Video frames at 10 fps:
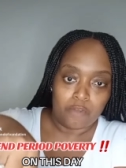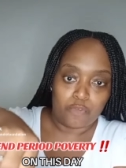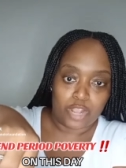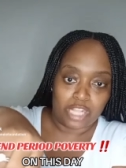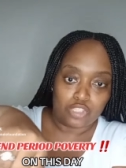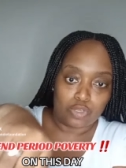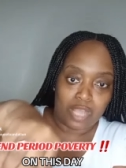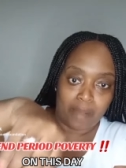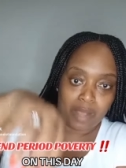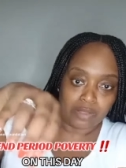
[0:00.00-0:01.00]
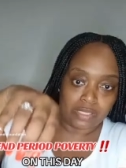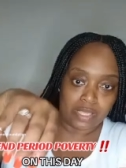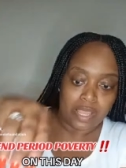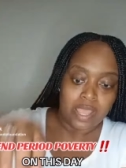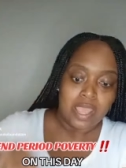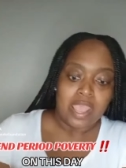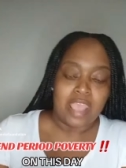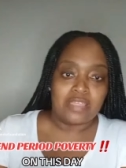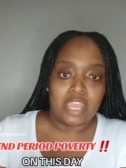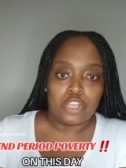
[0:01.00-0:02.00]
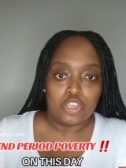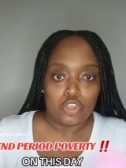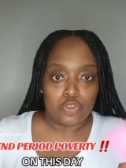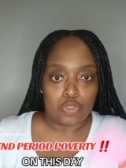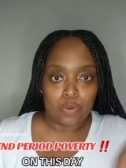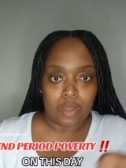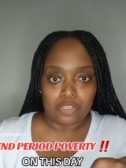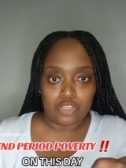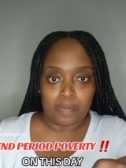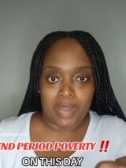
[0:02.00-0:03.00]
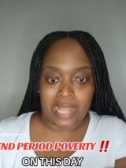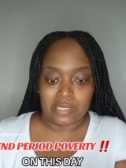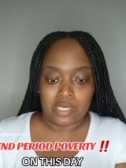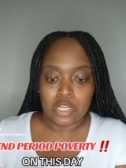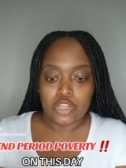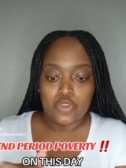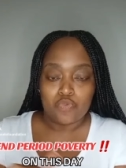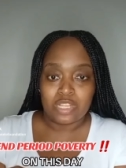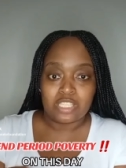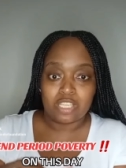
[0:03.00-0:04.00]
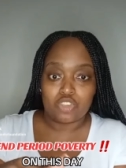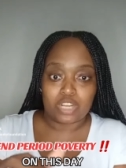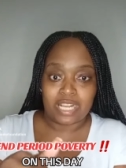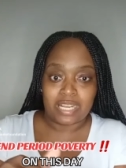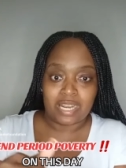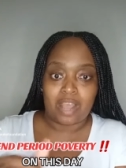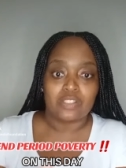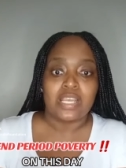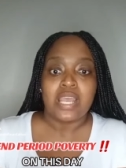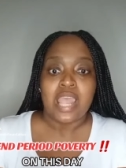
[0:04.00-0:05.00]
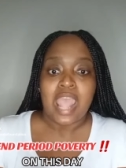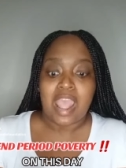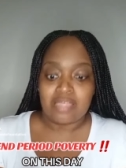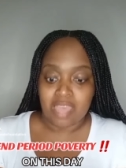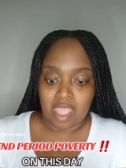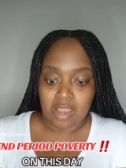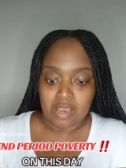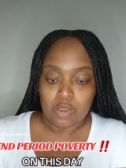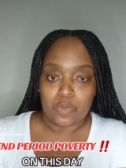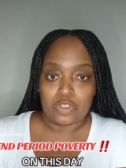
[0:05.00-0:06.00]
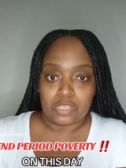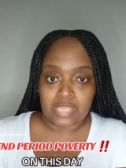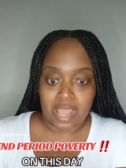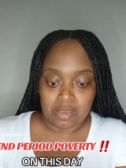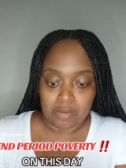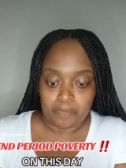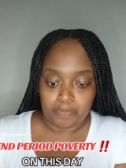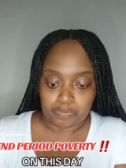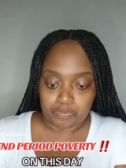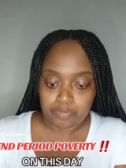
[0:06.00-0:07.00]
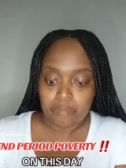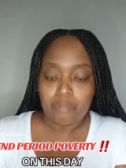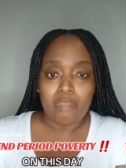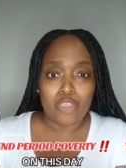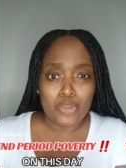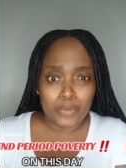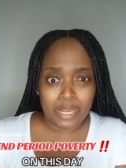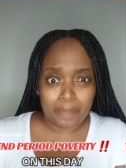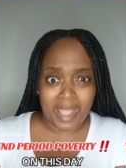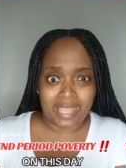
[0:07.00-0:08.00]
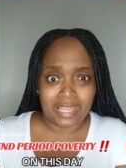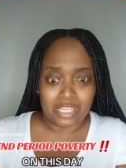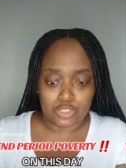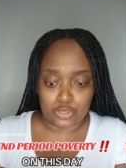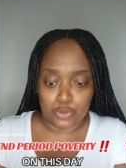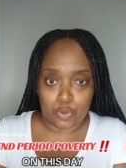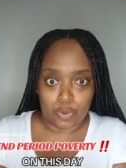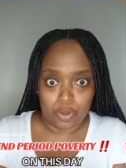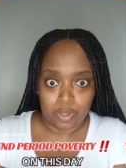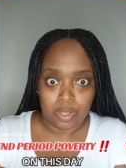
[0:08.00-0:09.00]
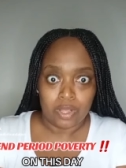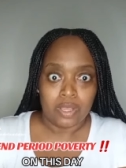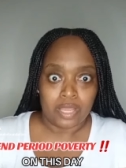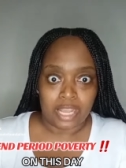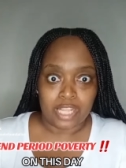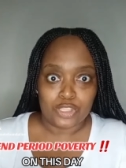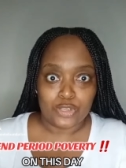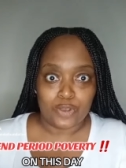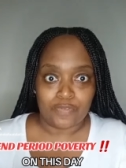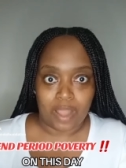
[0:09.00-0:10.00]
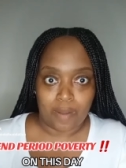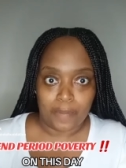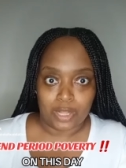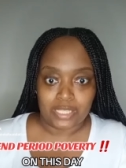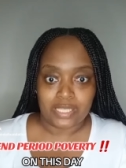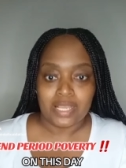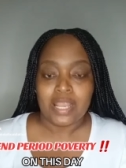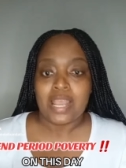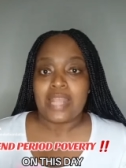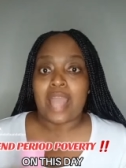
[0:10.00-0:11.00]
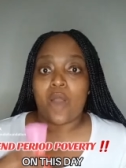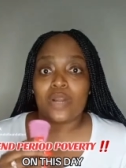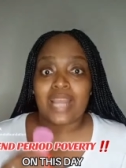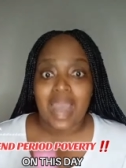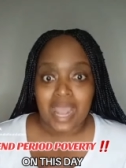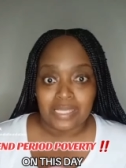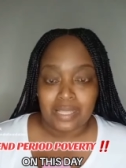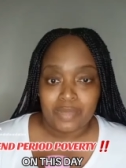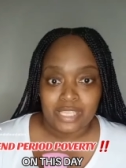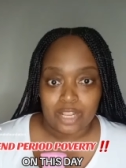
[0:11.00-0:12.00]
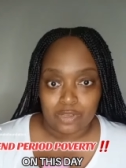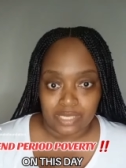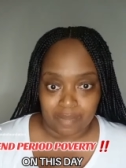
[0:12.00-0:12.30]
for it to come out and then you throw out your blood, you rinse it, you clean it out, and then when you're done, you put it back in into your into your flower pot. Now, guys, let me tell you